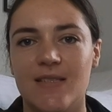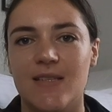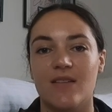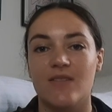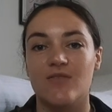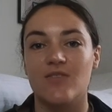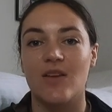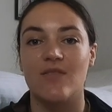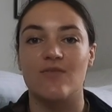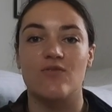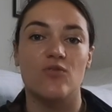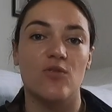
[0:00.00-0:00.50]

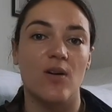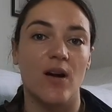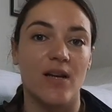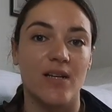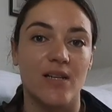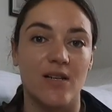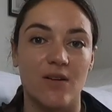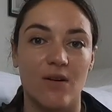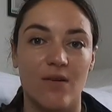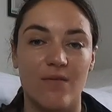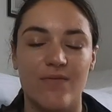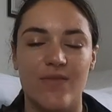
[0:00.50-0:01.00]
that they've tried
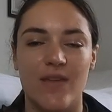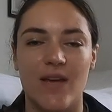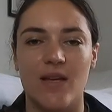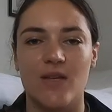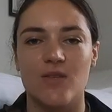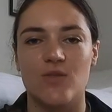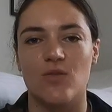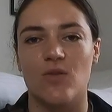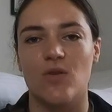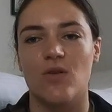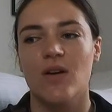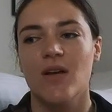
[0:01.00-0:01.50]
a lot of
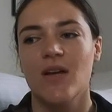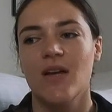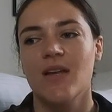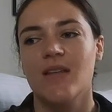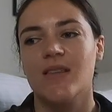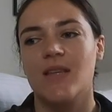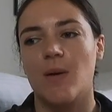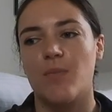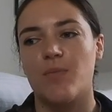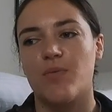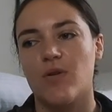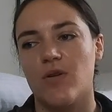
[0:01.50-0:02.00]
things, or
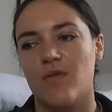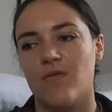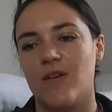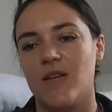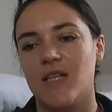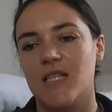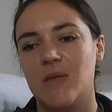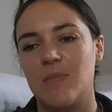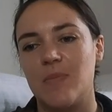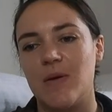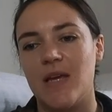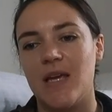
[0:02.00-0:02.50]
they're proving
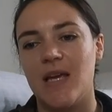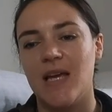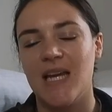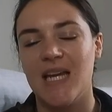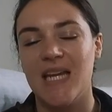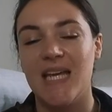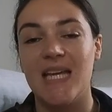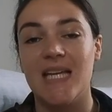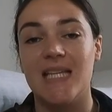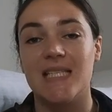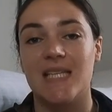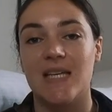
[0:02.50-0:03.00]
to be an
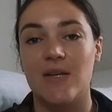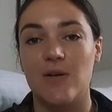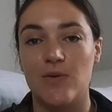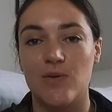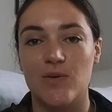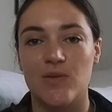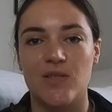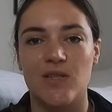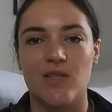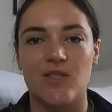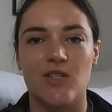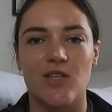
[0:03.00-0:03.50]
easy
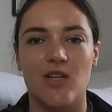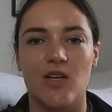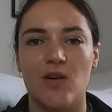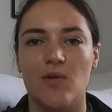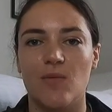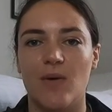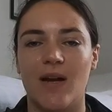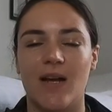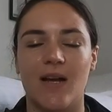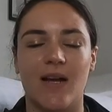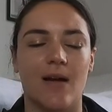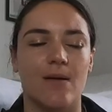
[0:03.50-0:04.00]
horse to do
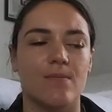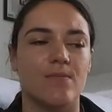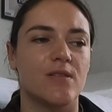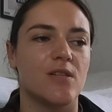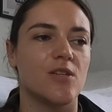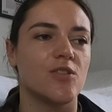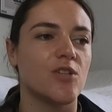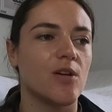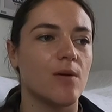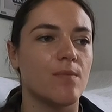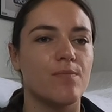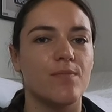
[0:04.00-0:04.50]
when it comes to
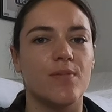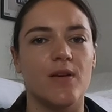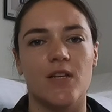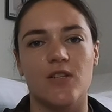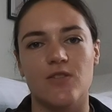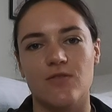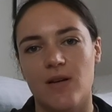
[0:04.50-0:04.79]
jumping,